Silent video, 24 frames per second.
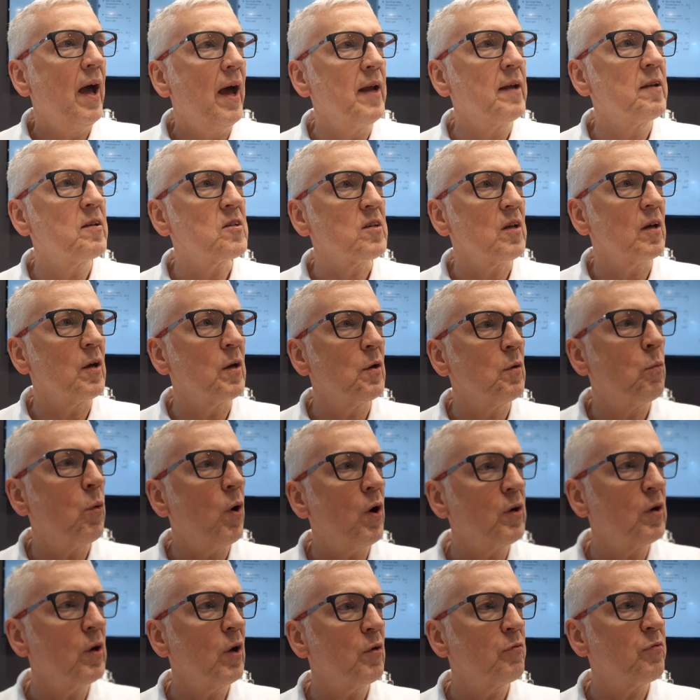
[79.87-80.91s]
And
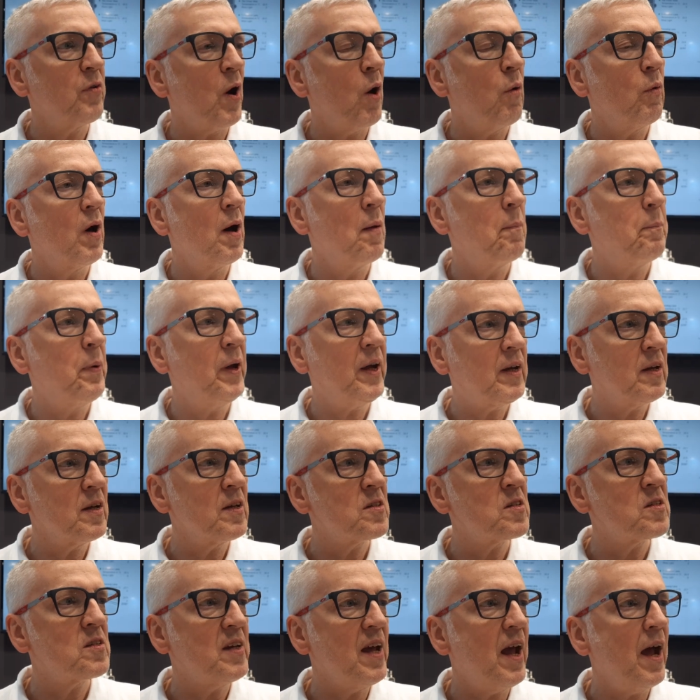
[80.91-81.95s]
one of our
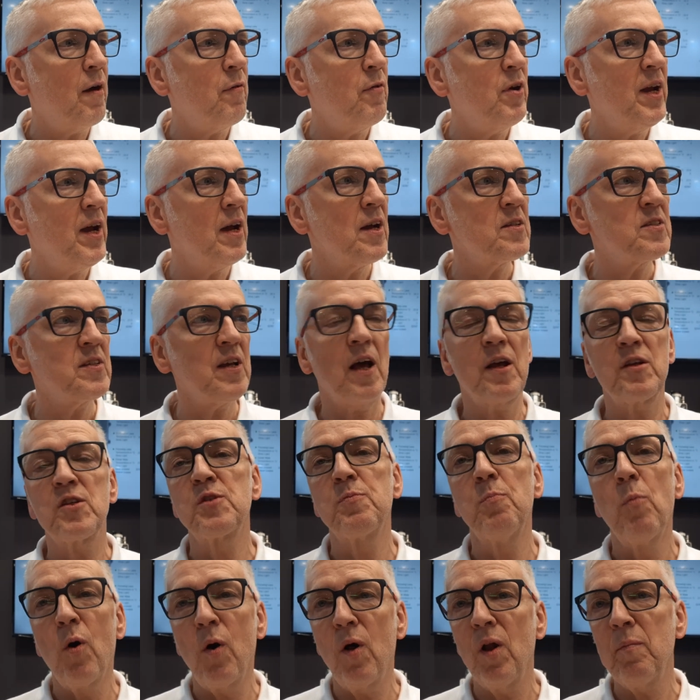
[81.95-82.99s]
biggest areas are
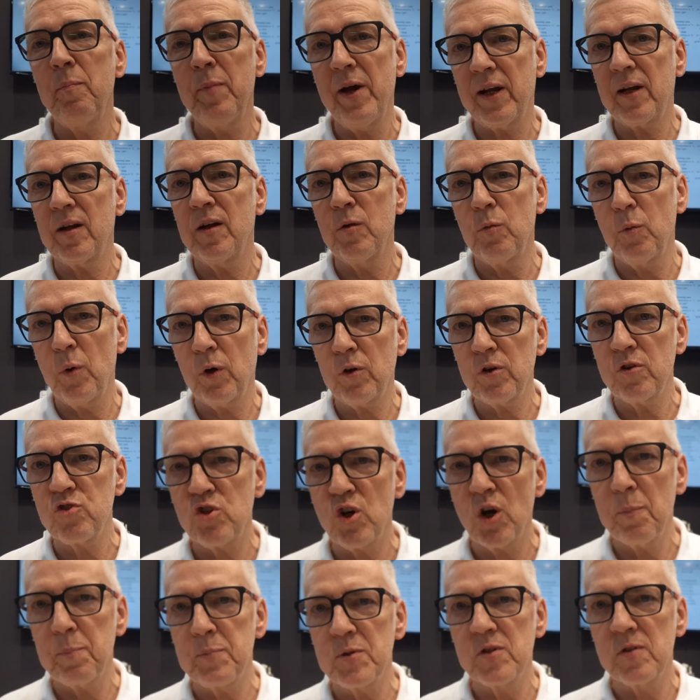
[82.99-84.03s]
small metal
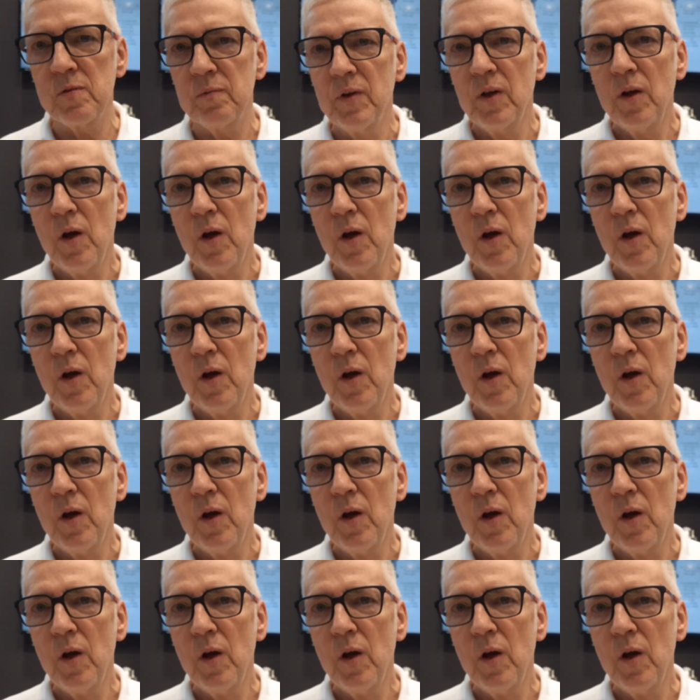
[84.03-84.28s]
workshops